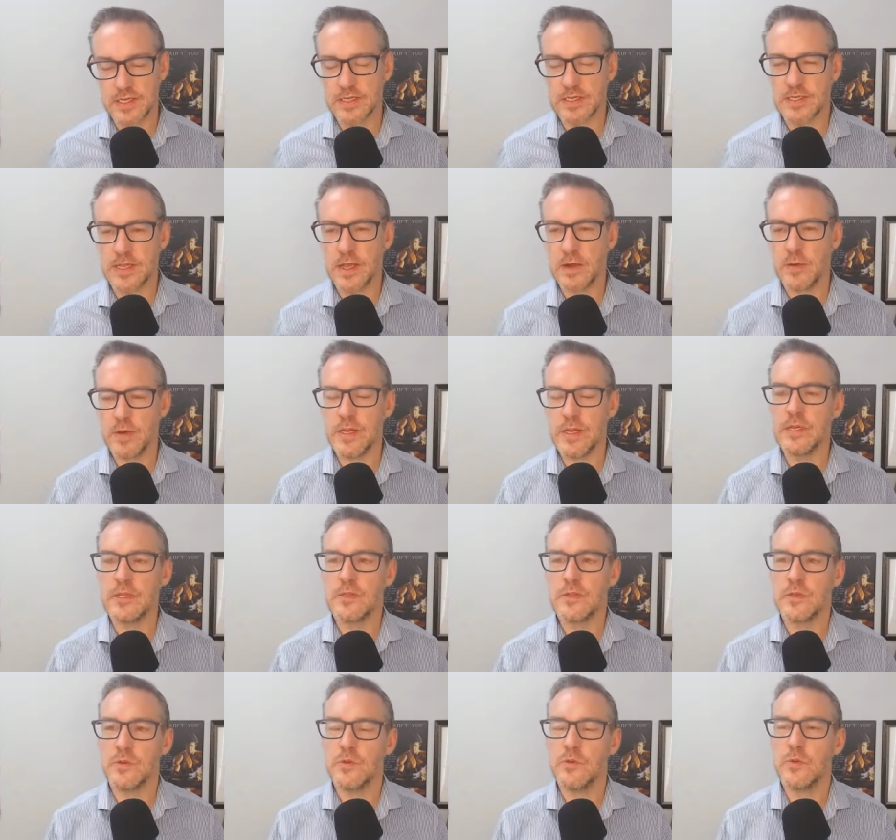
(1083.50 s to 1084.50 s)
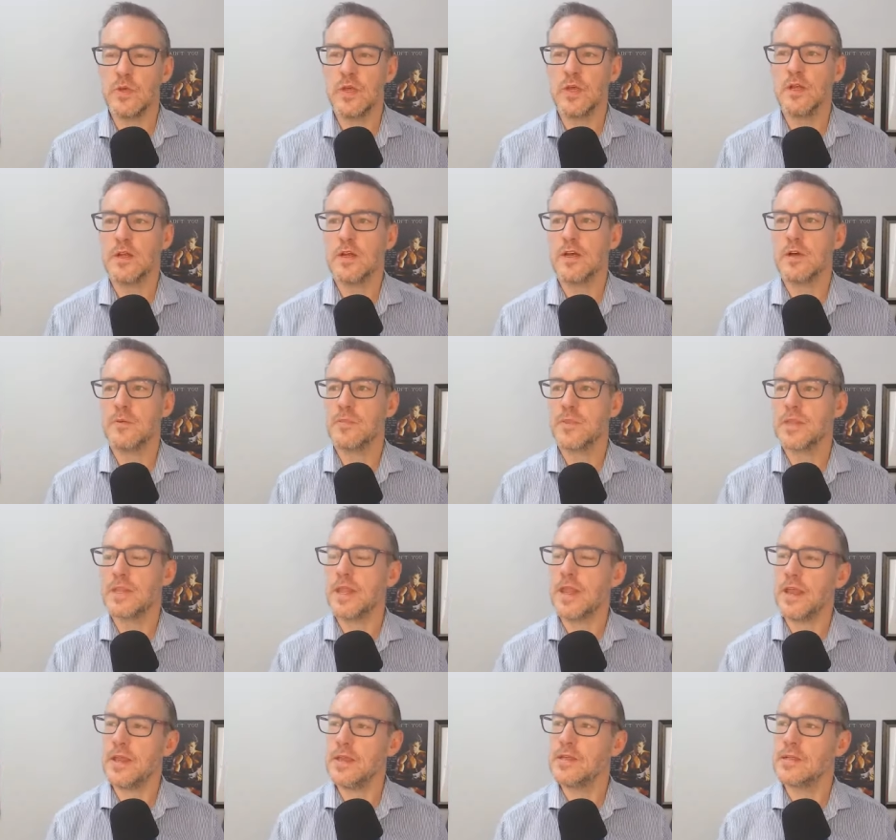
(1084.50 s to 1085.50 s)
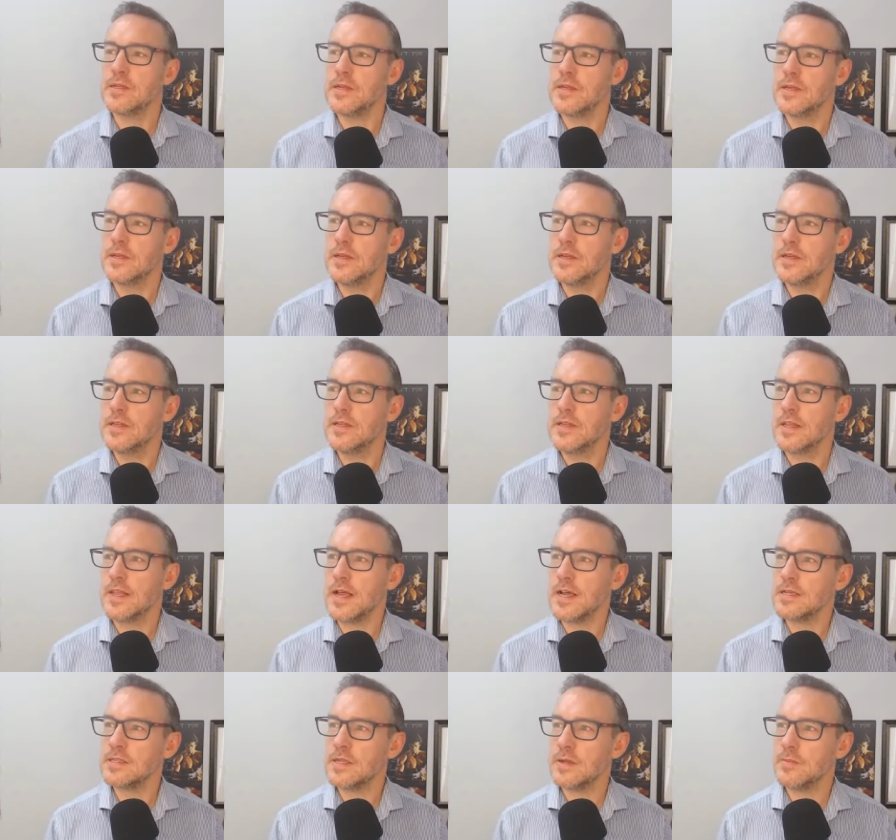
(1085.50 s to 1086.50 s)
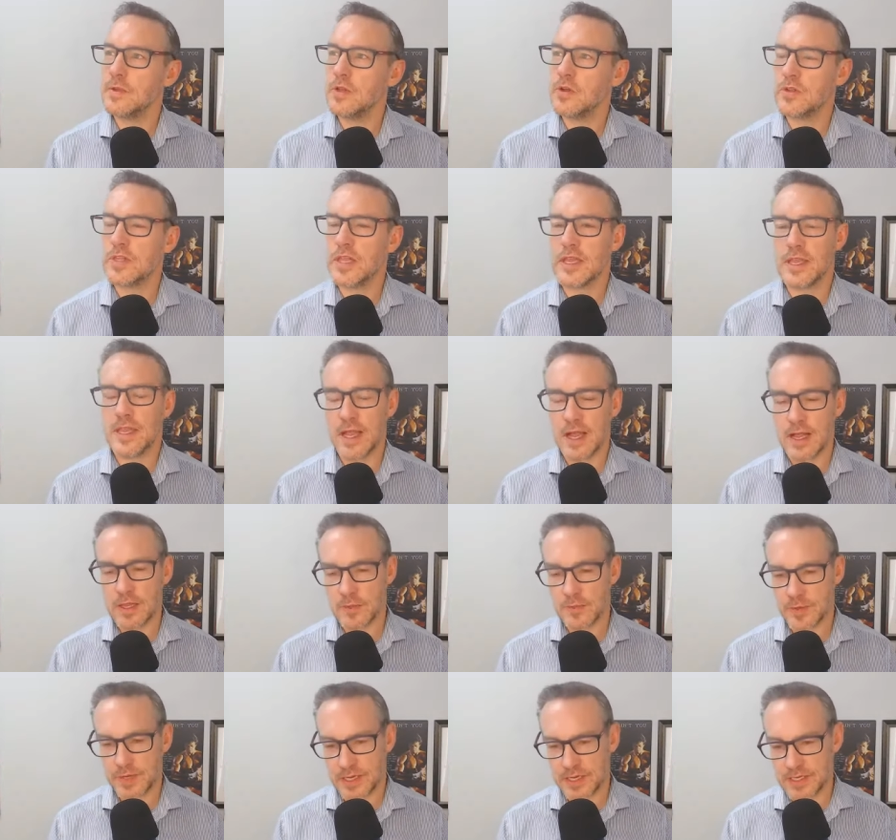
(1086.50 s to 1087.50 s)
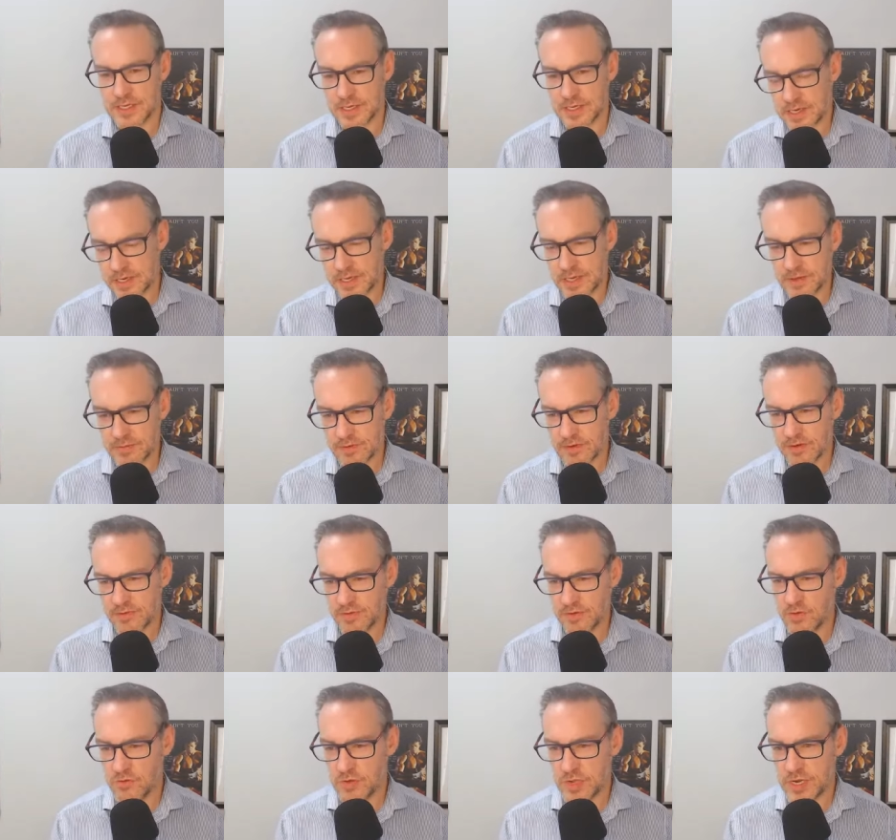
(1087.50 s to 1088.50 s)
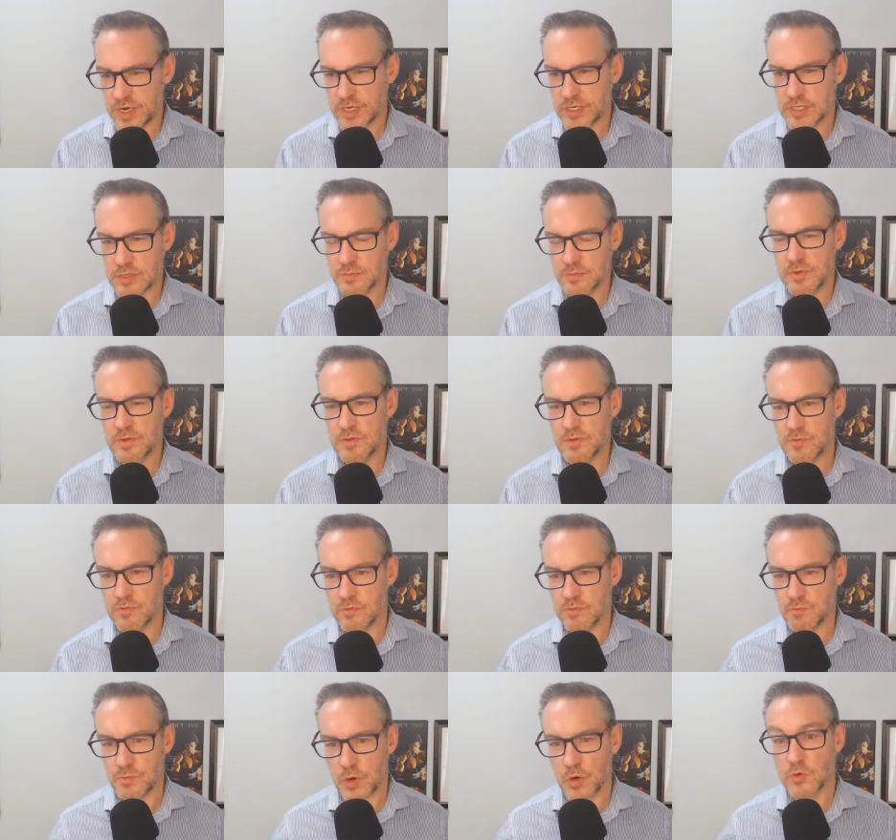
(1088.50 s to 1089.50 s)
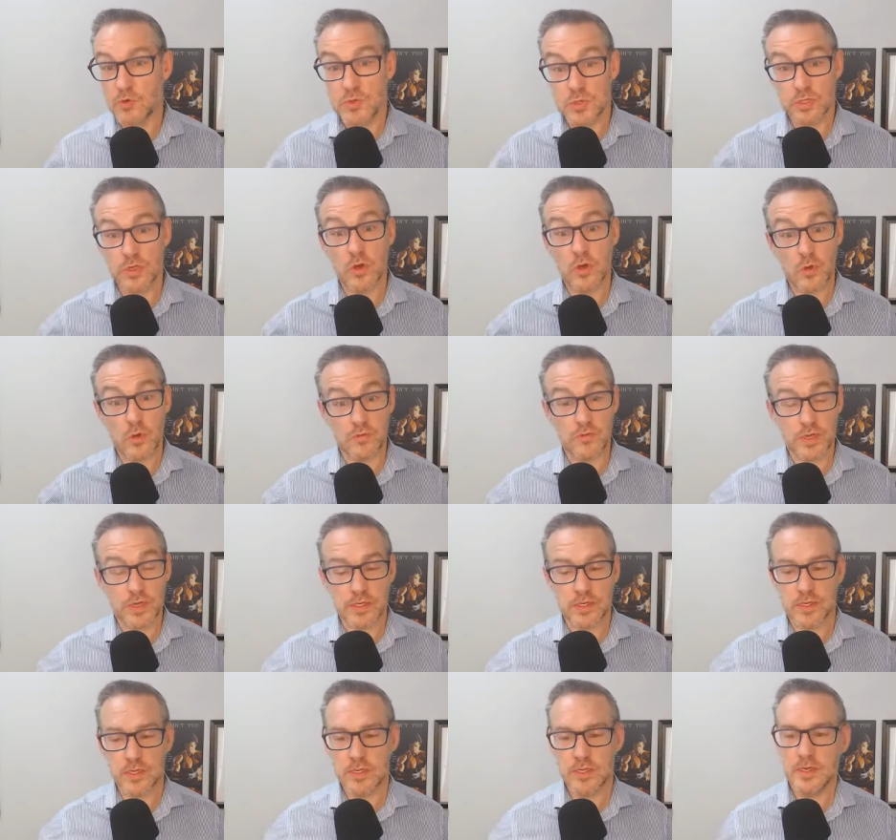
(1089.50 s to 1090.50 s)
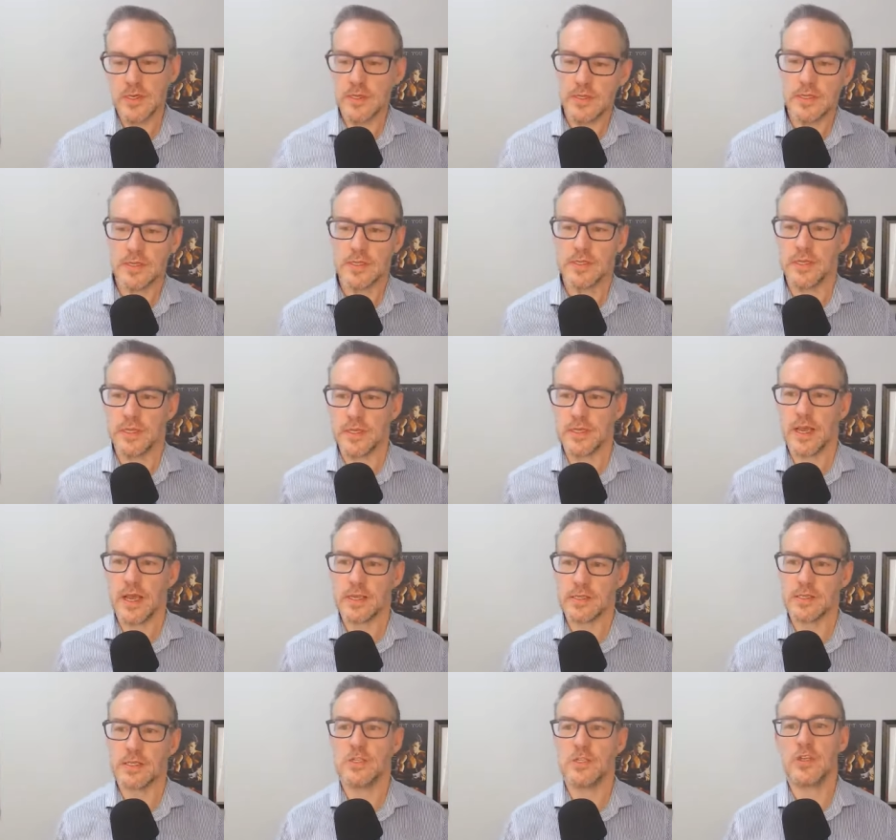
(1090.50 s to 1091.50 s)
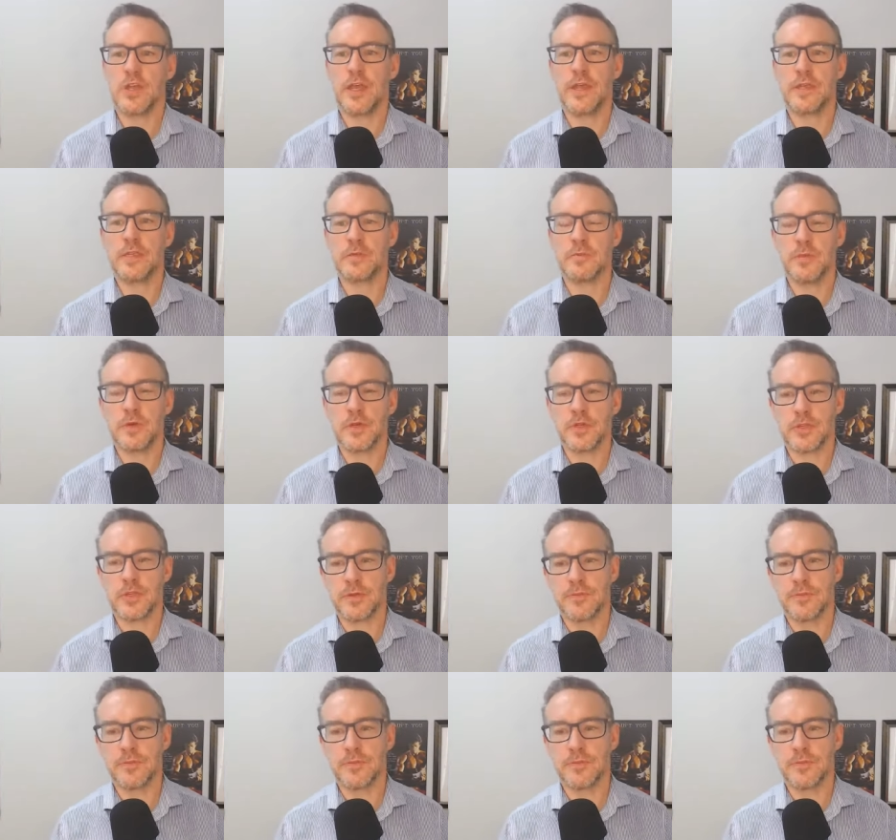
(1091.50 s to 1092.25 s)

now I need to update. The last time I looked at Gallup, and I said I'd give it a few years post-COVID to see has it changed much.